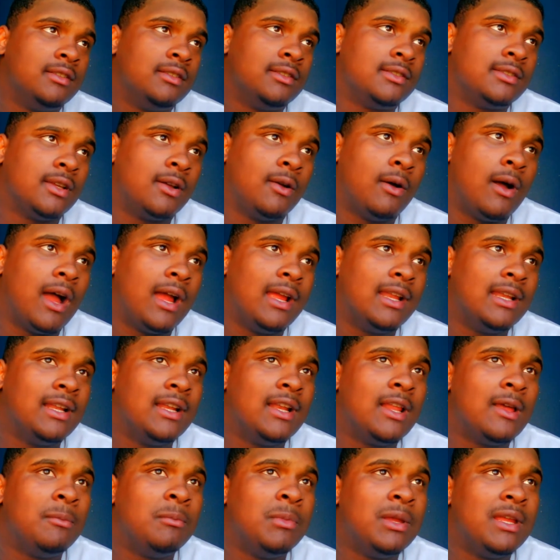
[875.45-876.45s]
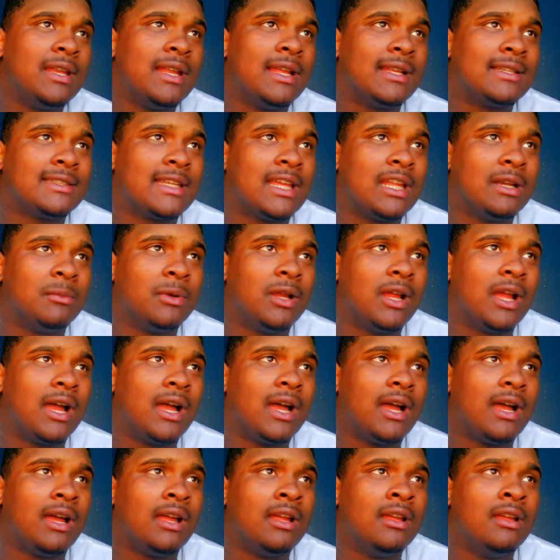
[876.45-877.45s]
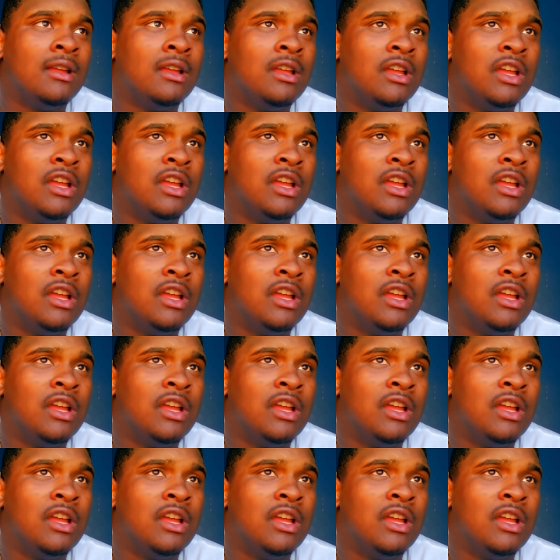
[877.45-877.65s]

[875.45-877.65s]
So I ended up being at Santa Maria High